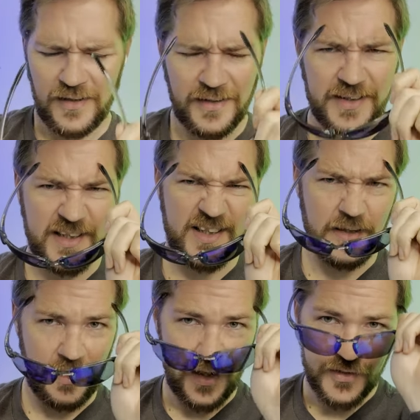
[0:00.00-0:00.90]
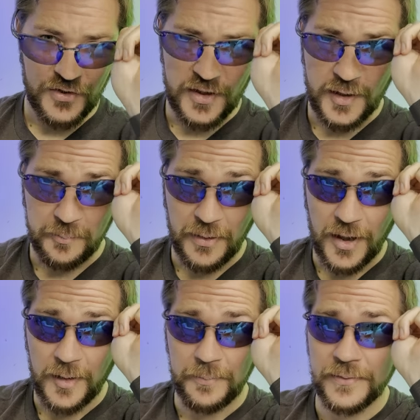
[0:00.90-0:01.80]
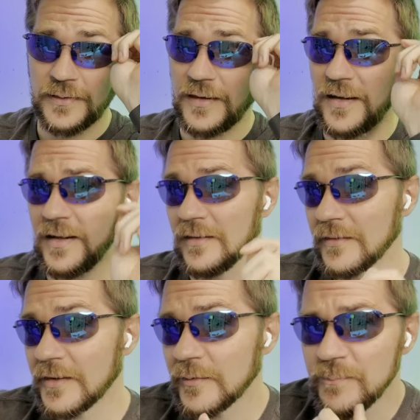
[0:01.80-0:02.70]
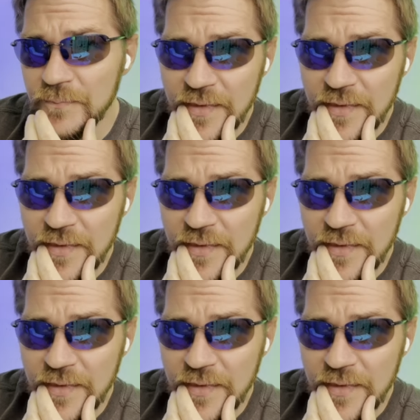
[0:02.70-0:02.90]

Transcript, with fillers: yes, edgy pop. I don't know.